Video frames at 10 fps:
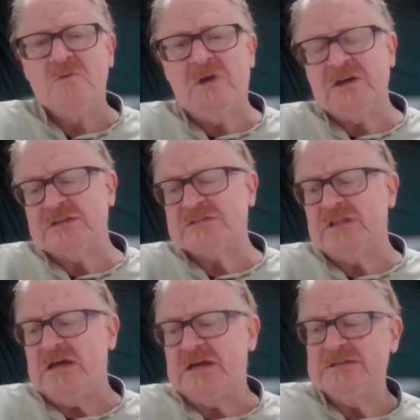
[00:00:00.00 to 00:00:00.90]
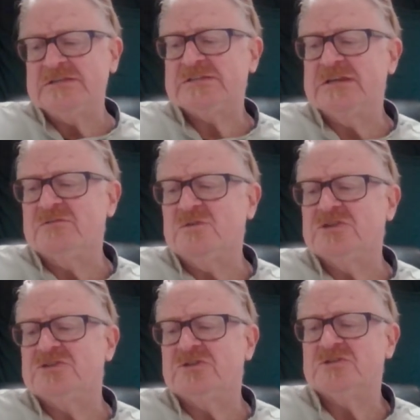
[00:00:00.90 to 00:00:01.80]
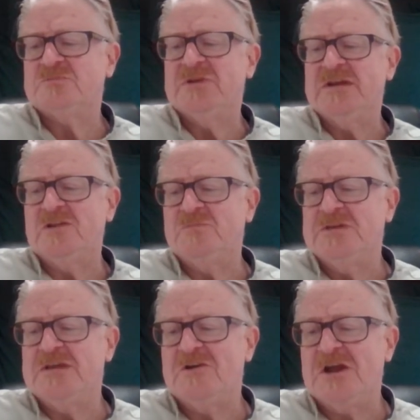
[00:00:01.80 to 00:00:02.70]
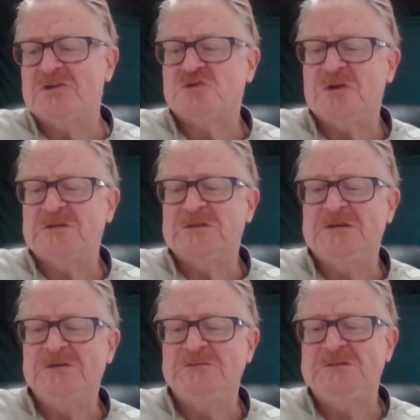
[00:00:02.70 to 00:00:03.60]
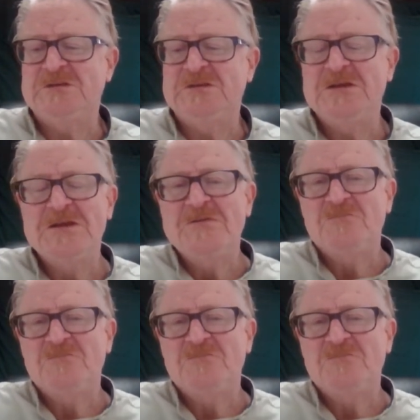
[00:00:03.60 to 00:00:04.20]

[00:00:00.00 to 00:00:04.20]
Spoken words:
Eurymachus lies and reassures Penelope they are not trying to kill T,